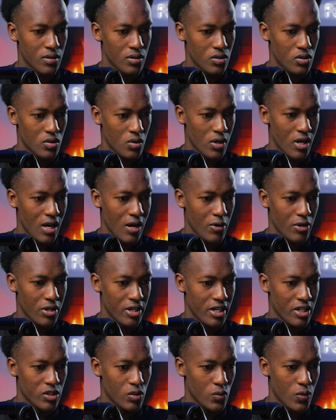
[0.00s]
So now in
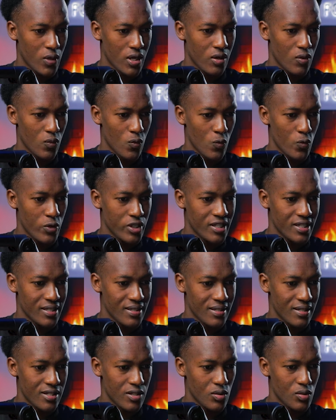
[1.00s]
H1, we
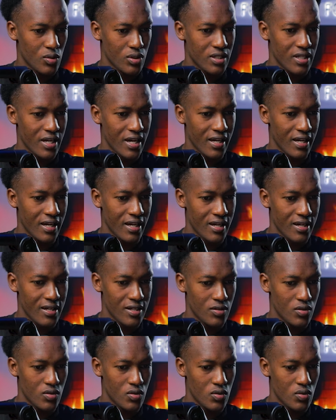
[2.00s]
just need to take
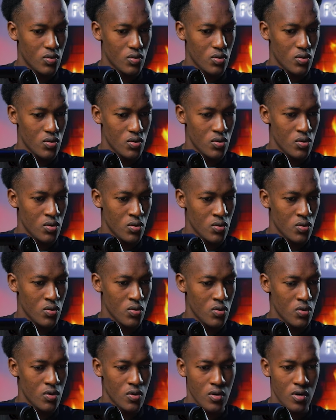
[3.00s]
in
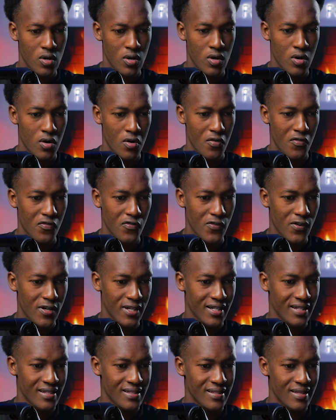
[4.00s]
to
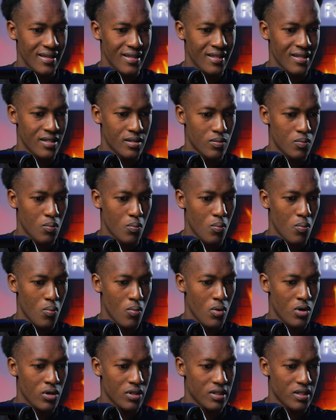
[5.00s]
focus this
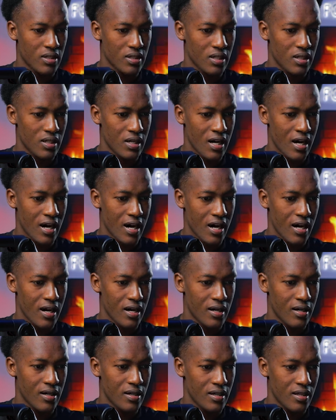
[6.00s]
most,
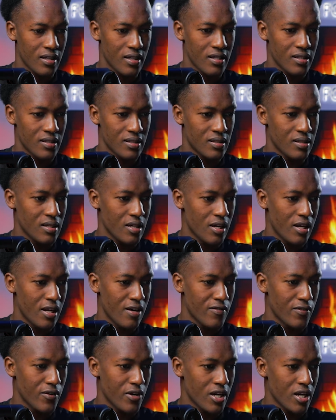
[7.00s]
this
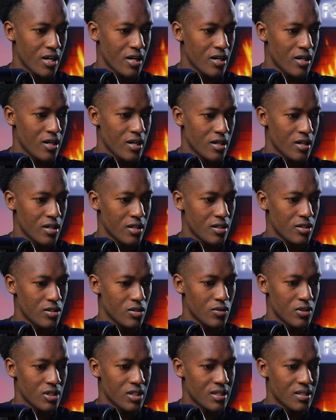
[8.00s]
level here.
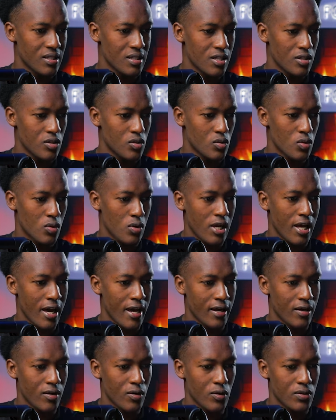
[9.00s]
We just need to
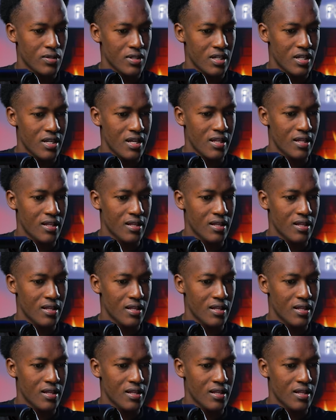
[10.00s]
like consider